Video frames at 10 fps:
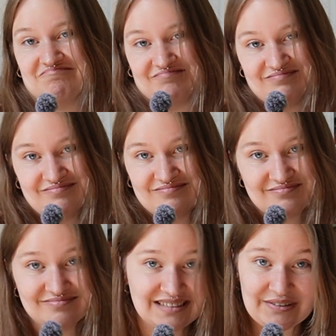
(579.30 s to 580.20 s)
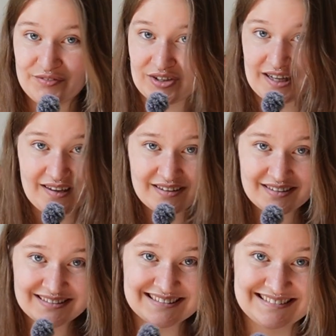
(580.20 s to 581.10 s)
if you're
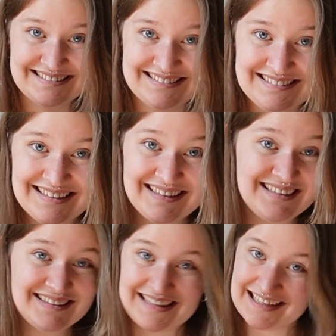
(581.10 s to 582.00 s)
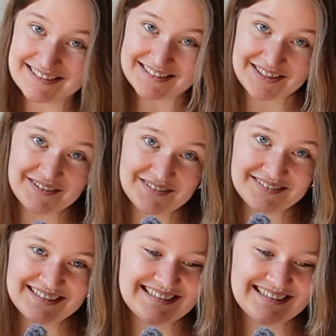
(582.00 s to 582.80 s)
gonna, that's cute.